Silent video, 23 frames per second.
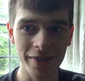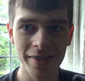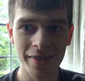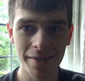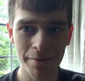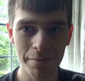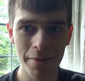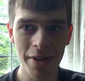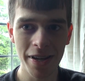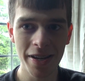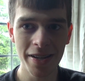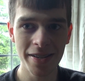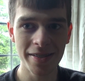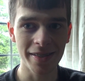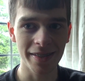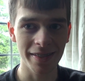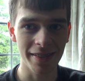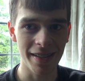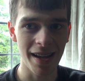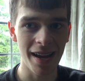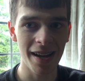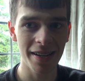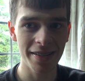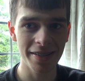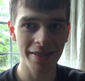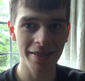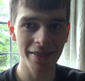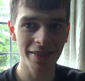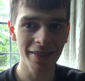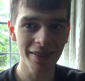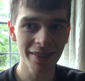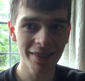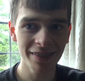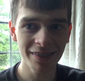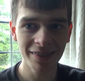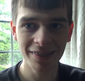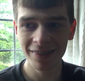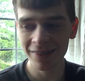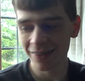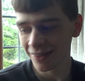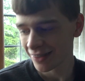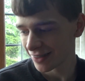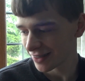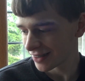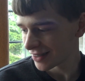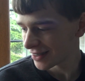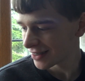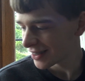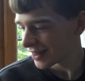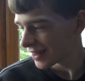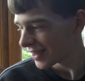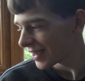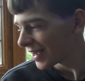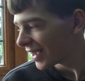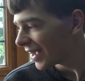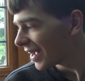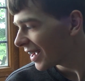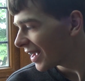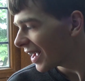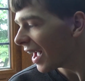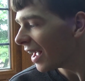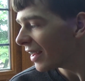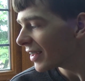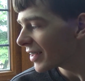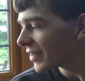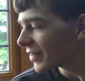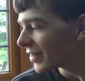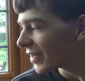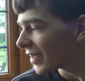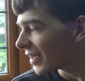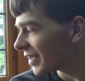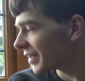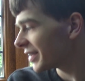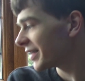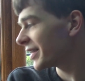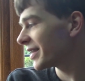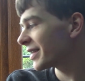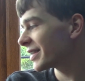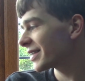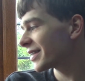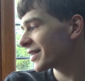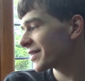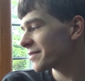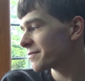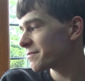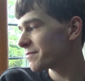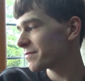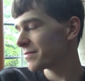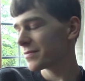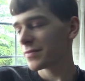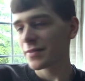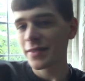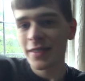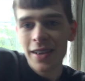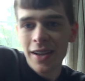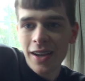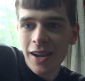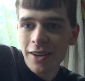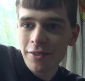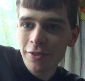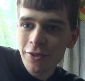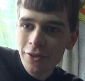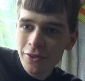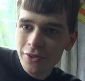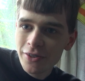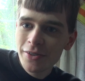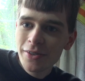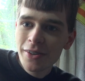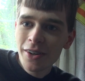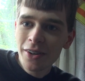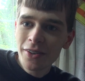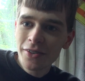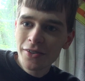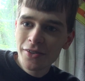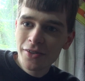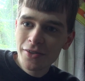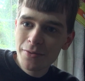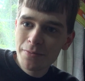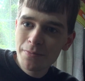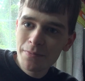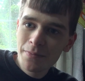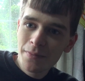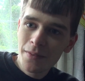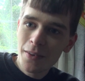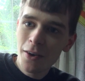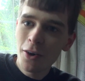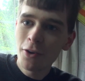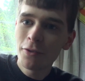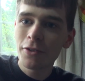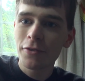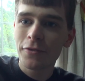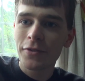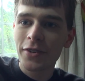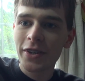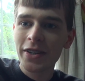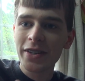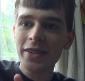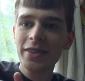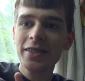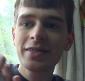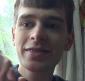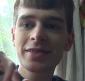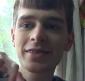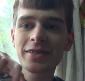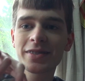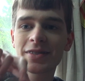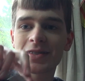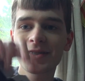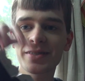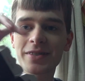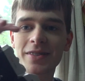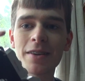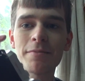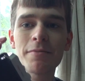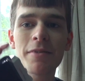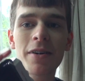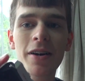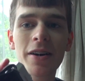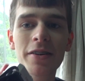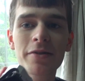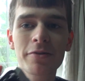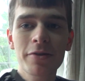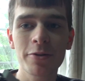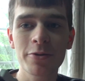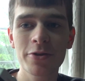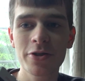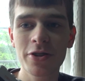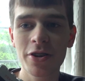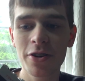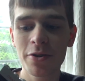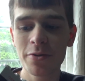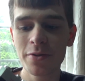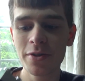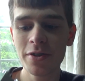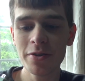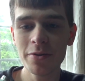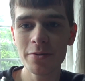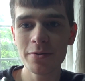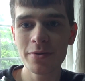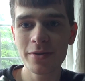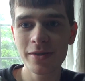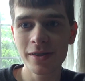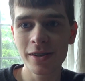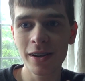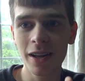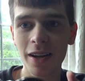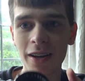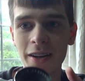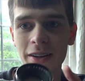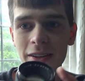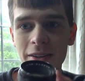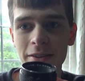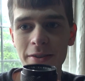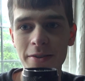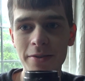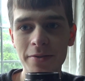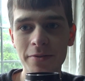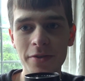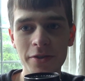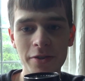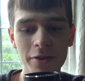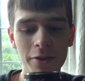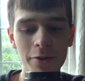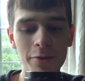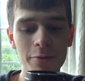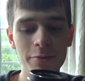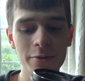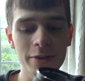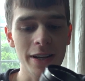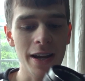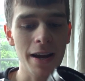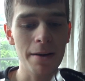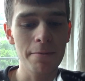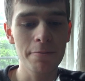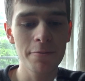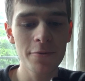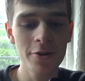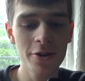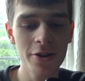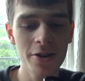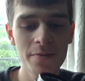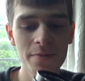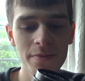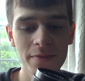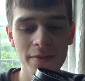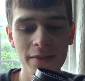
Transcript: It's amazing that, you know. Anyway, I've also got some other things I might as well show you, like this old camera.